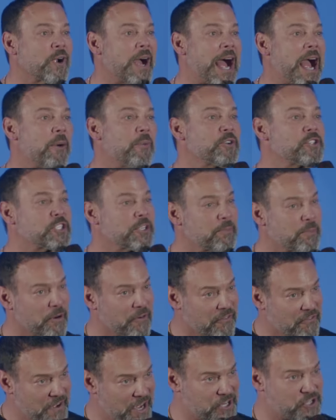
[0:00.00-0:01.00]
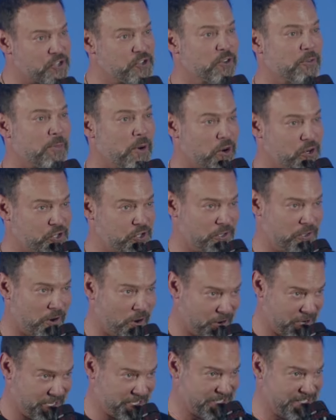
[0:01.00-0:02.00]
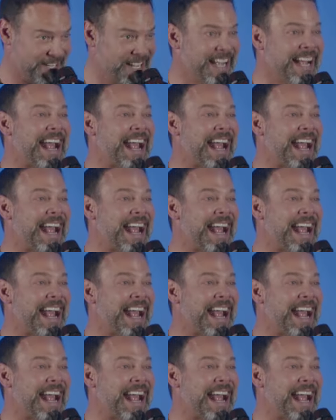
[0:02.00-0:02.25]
I was a professional martial artist.